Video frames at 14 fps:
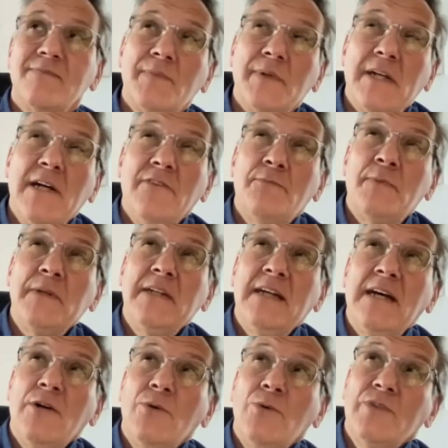But I've been
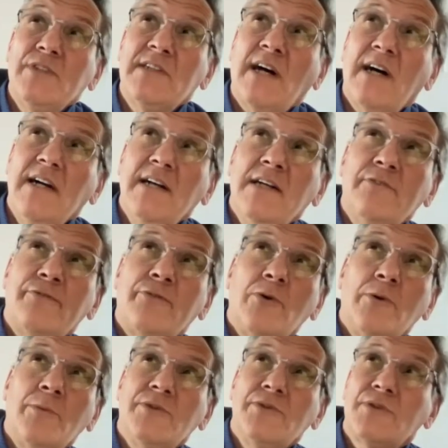now retired
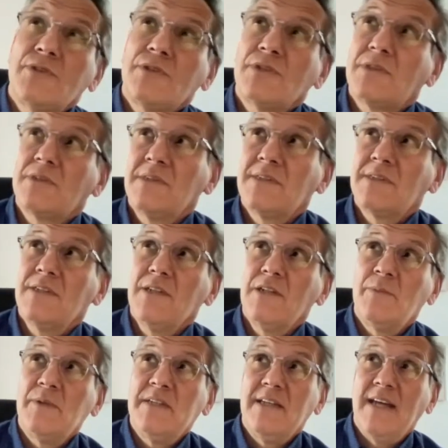for it's going to
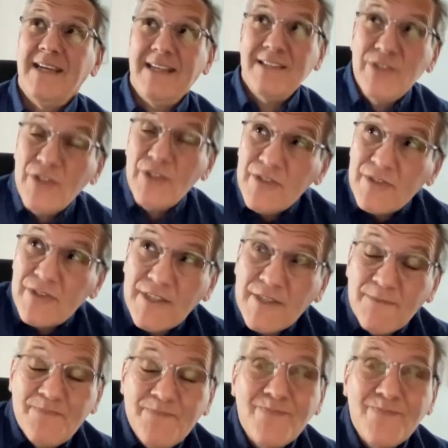be 8 years.